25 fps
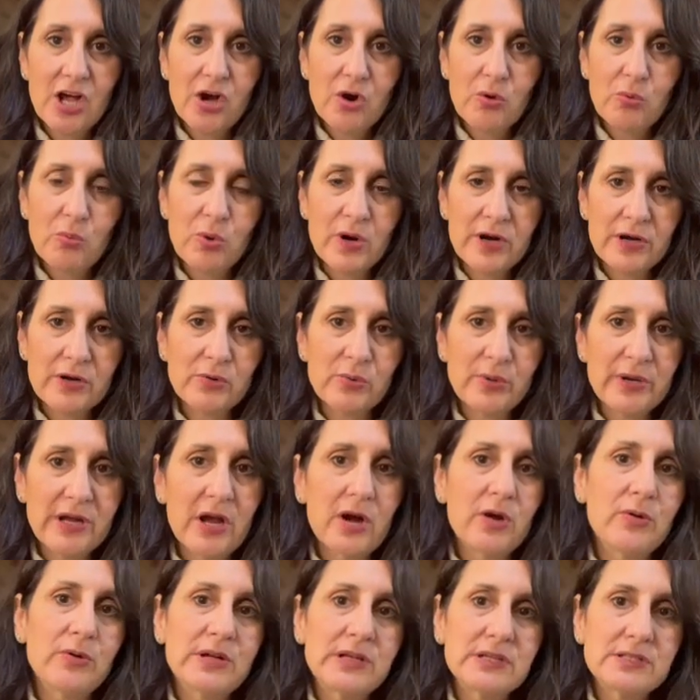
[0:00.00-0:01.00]
What are we
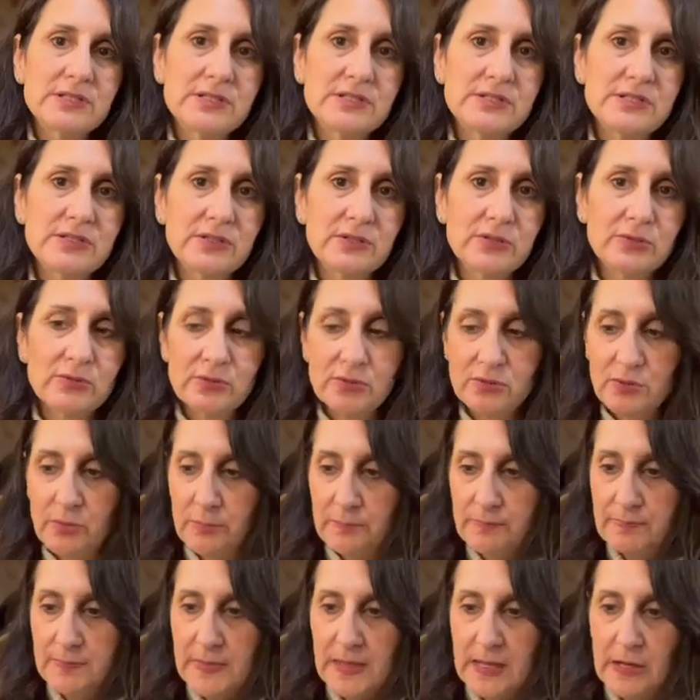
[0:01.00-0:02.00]
going to do
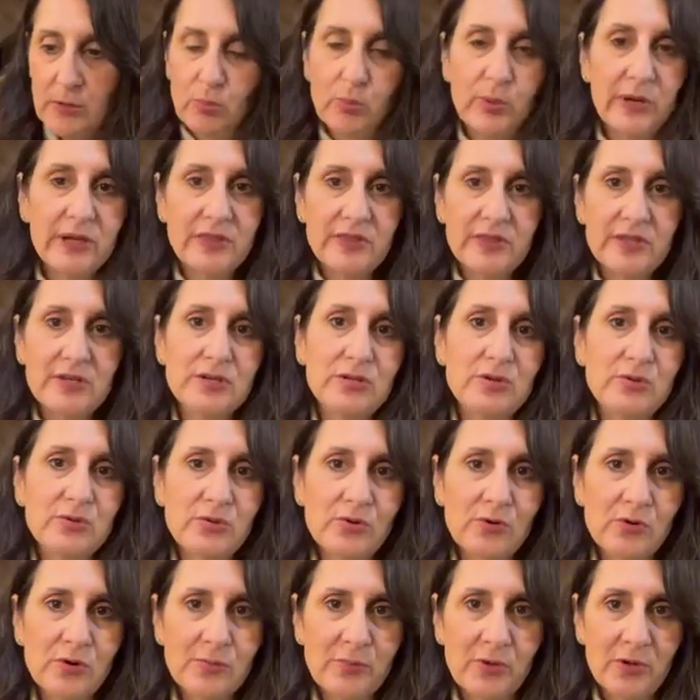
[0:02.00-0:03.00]
with the new
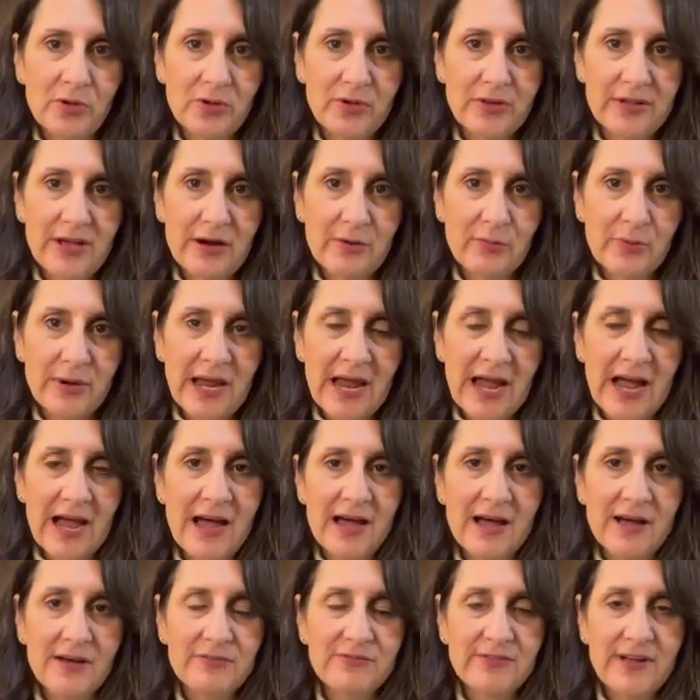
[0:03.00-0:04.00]
normal that we
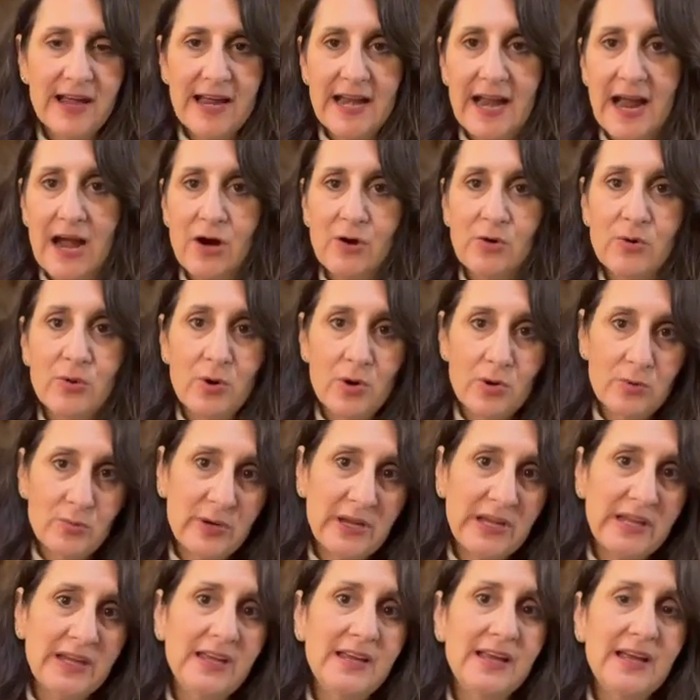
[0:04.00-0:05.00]
have? And how are
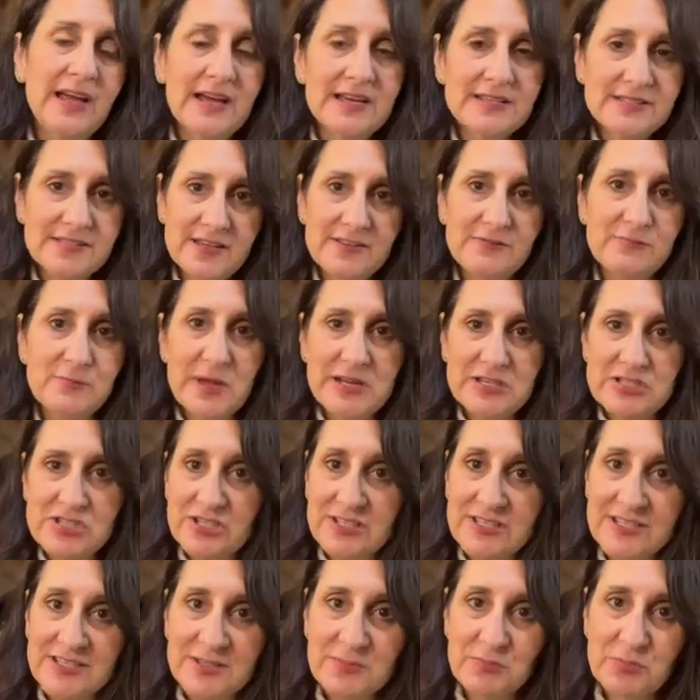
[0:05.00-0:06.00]
we, as I've
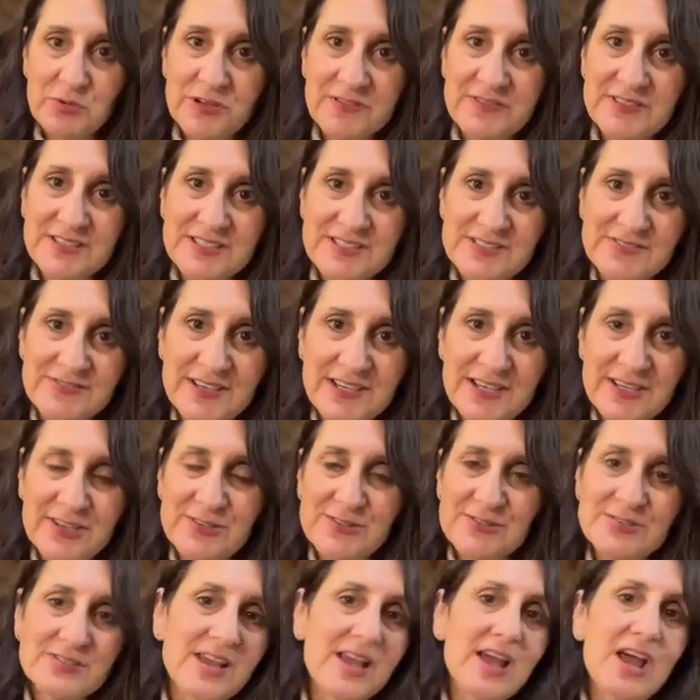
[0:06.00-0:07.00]
mentioned in the previous
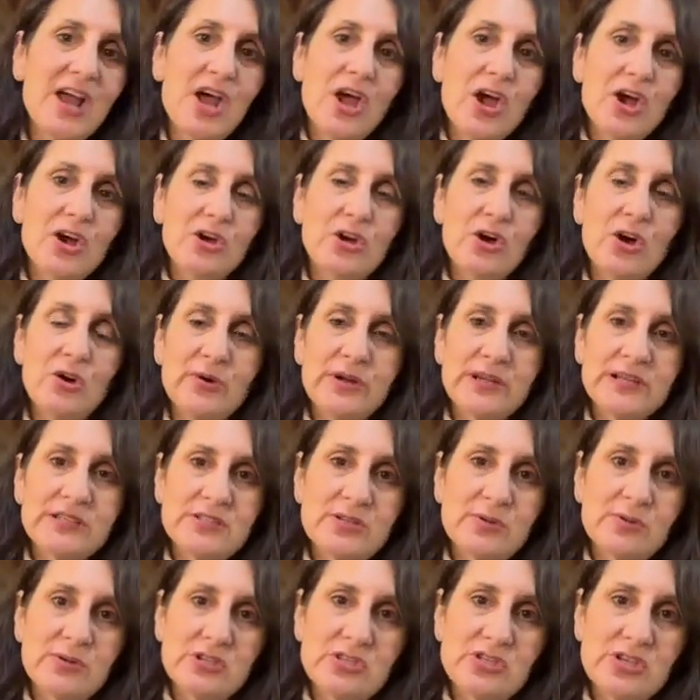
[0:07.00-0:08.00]
videos, going
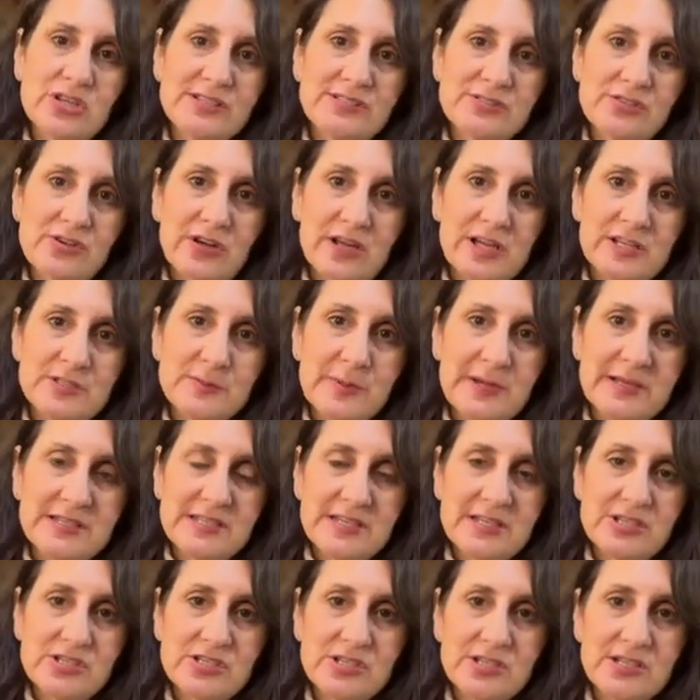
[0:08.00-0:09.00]
to adjust our
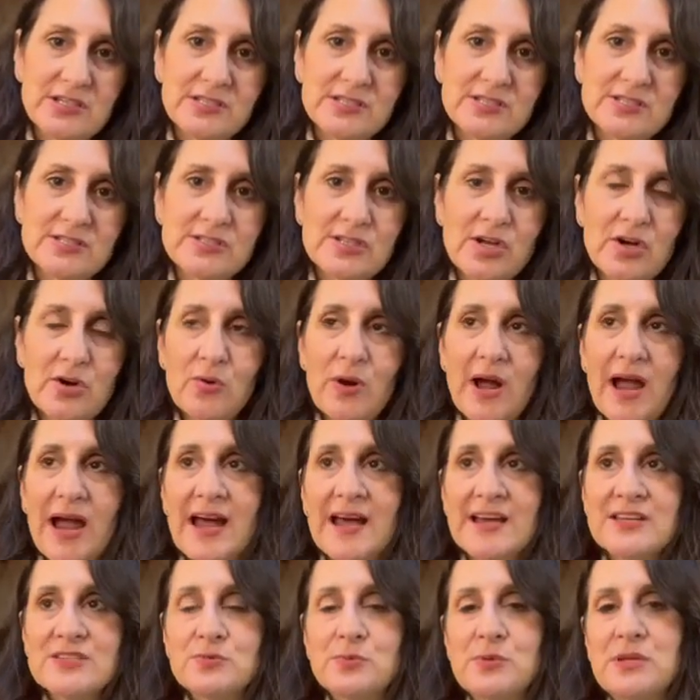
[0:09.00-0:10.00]
expectations? So
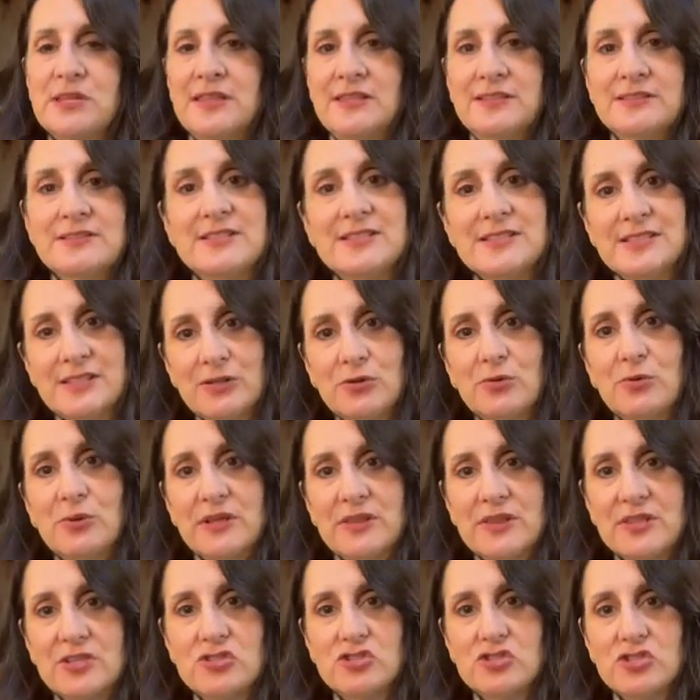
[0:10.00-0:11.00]
as we deal
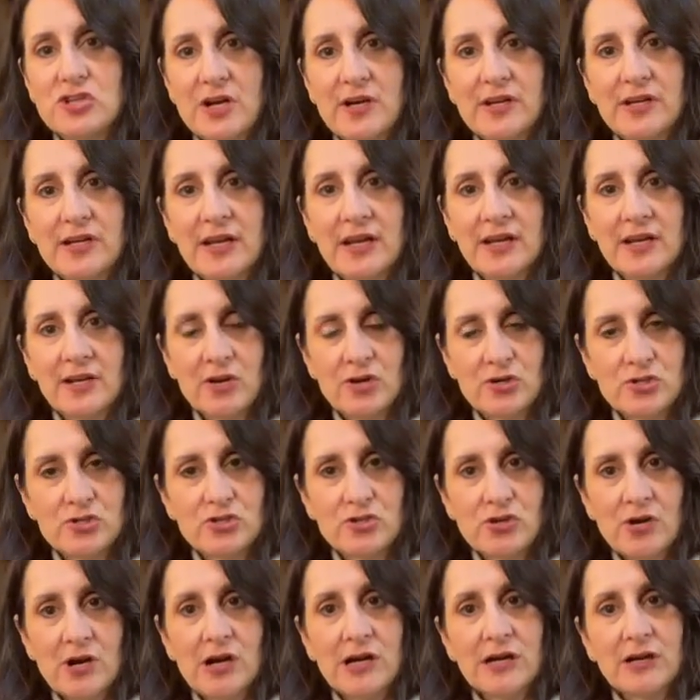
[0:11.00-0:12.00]
with the junk in our
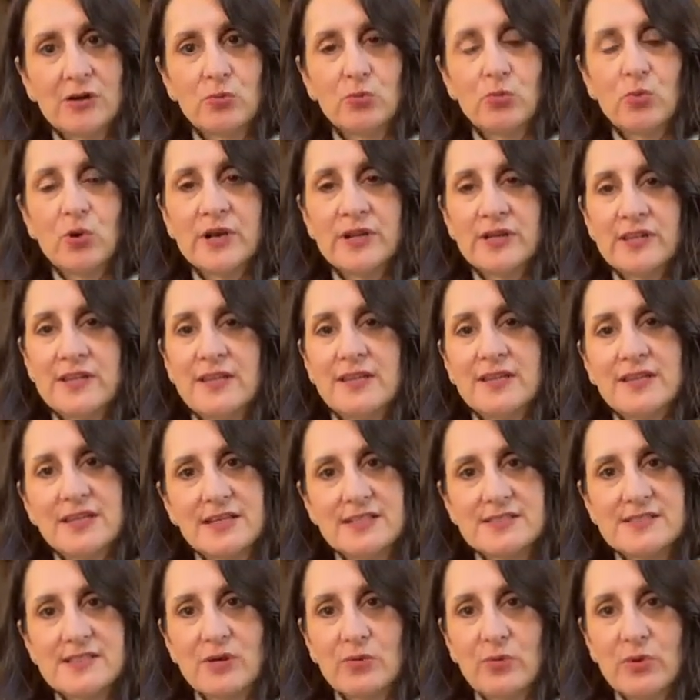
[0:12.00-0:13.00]
trunk, one of the
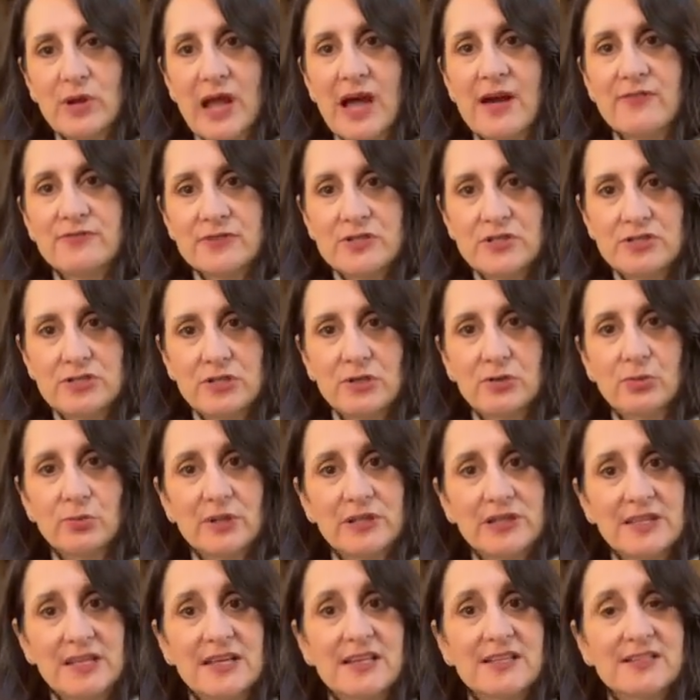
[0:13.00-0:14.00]
things that we have to do when
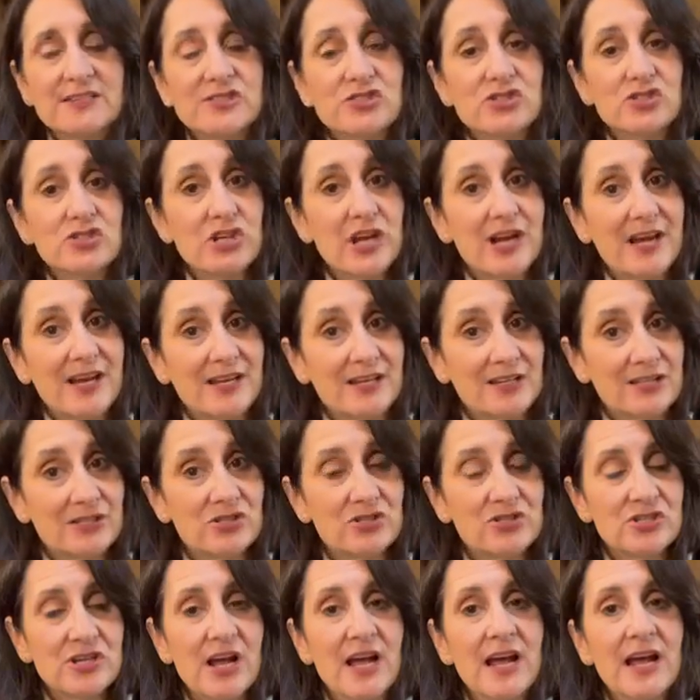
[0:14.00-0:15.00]
things
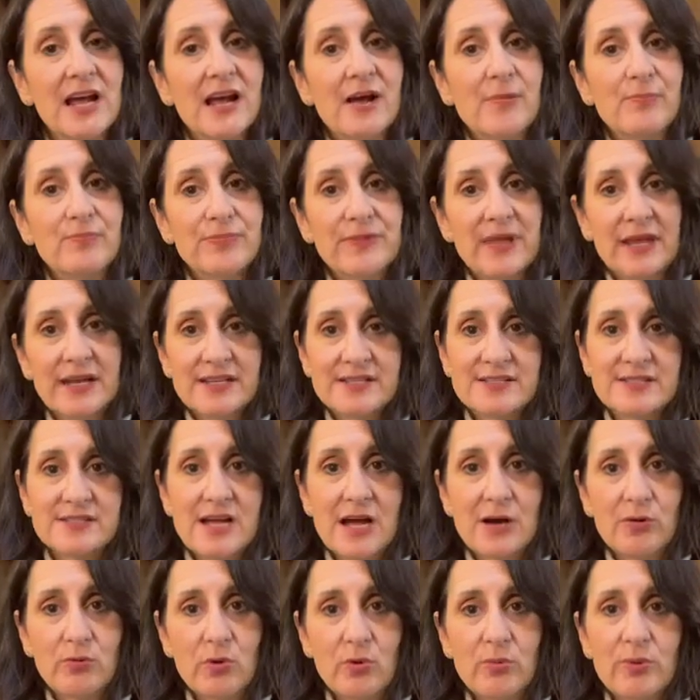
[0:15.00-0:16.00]
change, and it's
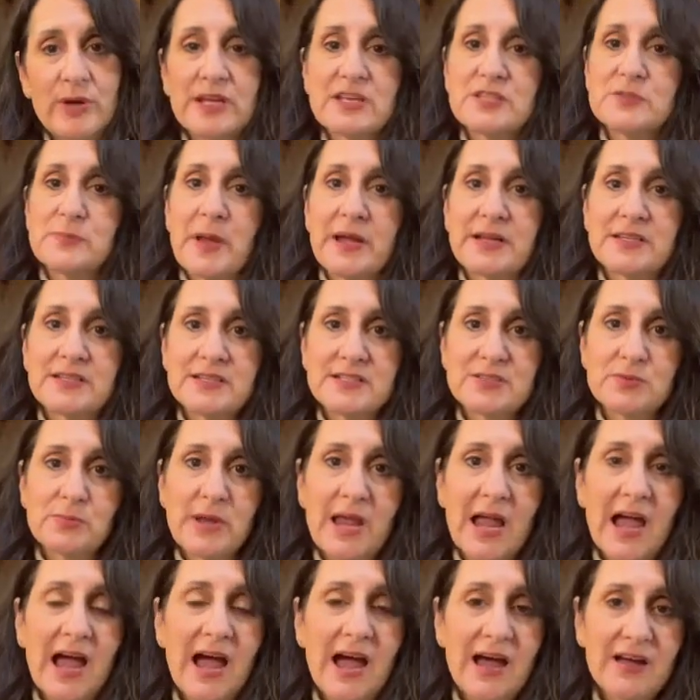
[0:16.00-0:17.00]
not what we expected, is we
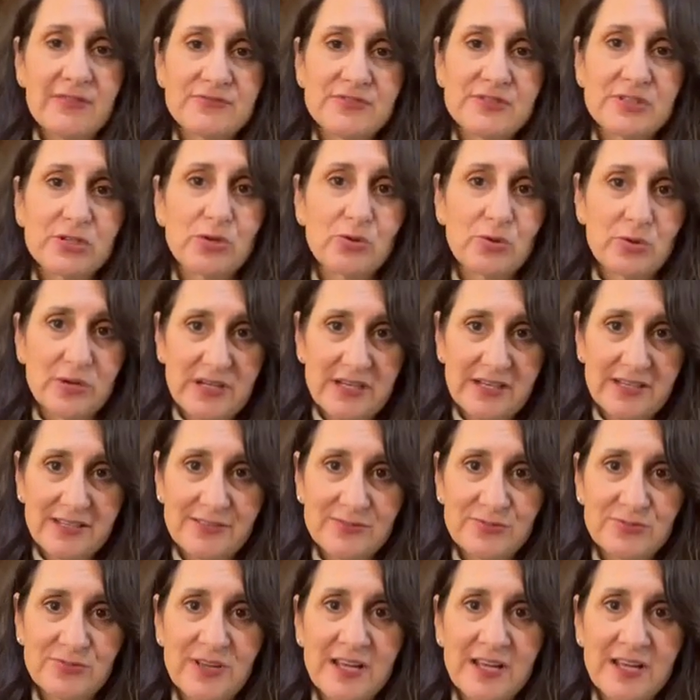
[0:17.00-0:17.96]
have to grieve.